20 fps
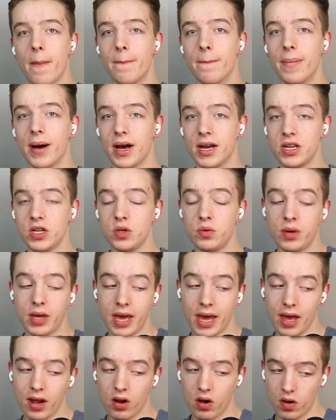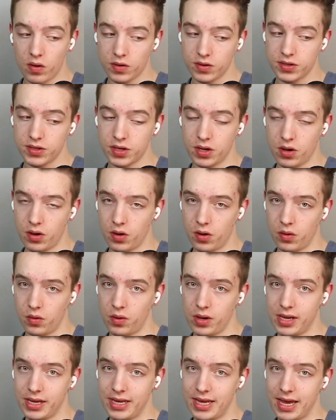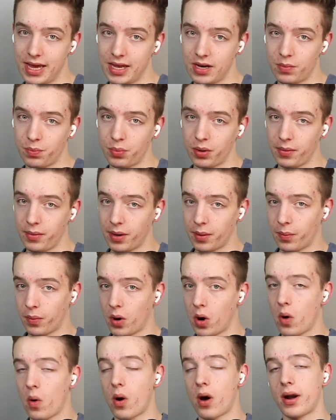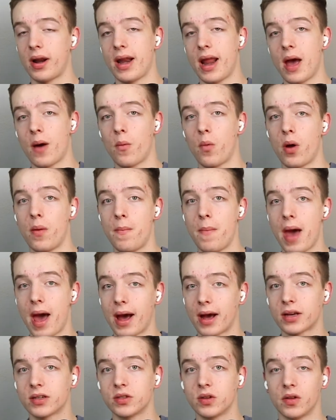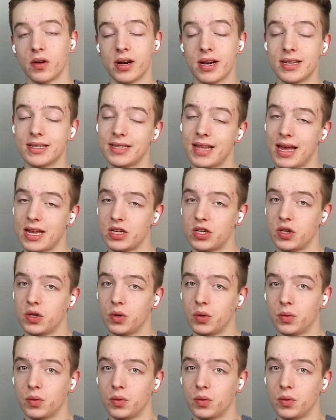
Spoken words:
But you can also get Premiere Pro on an M1 Max, so there is that too.